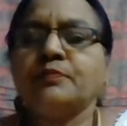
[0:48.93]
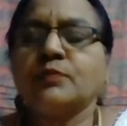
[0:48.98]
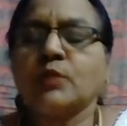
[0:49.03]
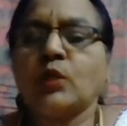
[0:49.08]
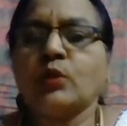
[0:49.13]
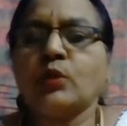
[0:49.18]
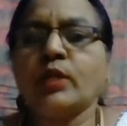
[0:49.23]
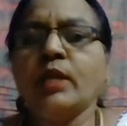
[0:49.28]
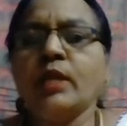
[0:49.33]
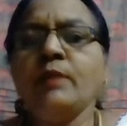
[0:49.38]

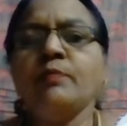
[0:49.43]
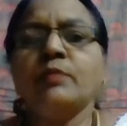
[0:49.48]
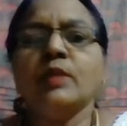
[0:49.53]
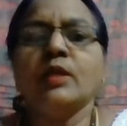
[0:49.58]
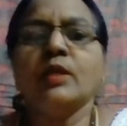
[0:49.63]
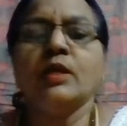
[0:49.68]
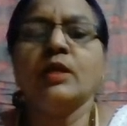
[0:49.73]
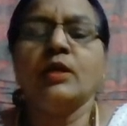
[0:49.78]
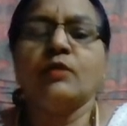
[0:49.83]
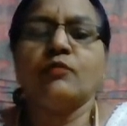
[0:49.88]
okay,
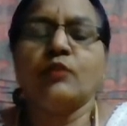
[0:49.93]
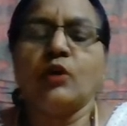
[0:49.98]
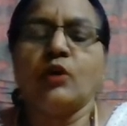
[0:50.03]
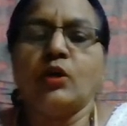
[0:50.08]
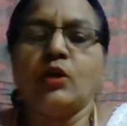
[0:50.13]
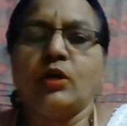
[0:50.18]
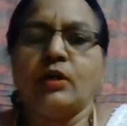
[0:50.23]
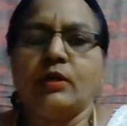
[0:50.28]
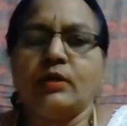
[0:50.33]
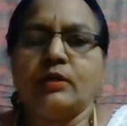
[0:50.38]

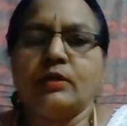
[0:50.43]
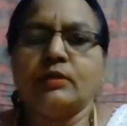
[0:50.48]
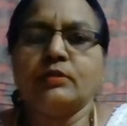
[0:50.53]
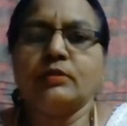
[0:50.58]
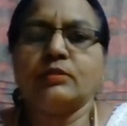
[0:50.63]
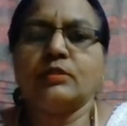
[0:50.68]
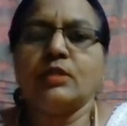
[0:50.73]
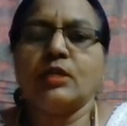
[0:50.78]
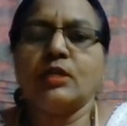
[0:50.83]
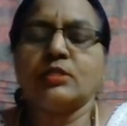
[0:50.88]

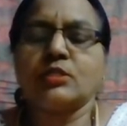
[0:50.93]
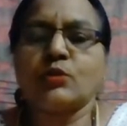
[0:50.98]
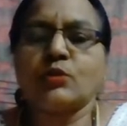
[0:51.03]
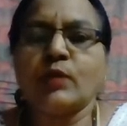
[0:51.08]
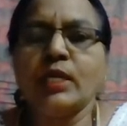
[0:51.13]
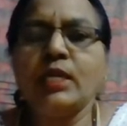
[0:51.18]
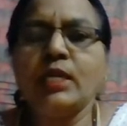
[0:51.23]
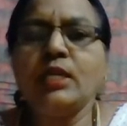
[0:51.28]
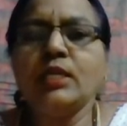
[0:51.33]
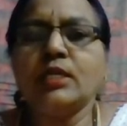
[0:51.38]
for
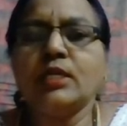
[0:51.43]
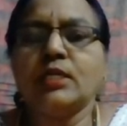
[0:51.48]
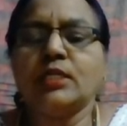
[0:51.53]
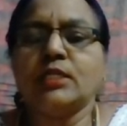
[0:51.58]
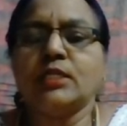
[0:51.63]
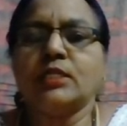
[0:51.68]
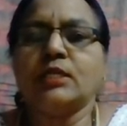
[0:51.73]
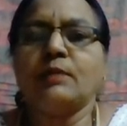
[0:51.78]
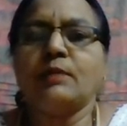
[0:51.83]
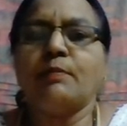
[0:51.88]
3
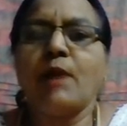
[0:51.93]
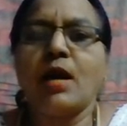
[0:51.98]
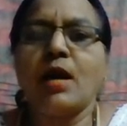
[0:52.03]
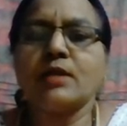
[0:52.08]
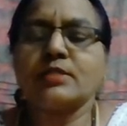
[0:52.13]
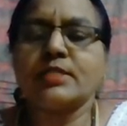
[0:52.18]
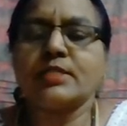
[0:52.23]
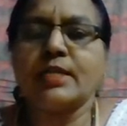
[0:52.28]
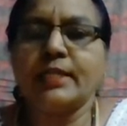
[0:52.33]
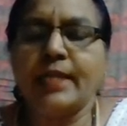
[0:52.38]

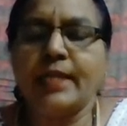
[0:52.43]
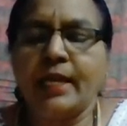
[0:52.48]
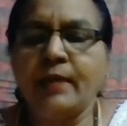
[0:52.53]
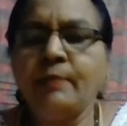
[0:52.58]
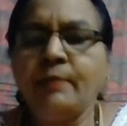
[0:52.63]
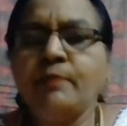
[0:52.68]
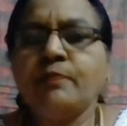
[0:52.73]
marks are there,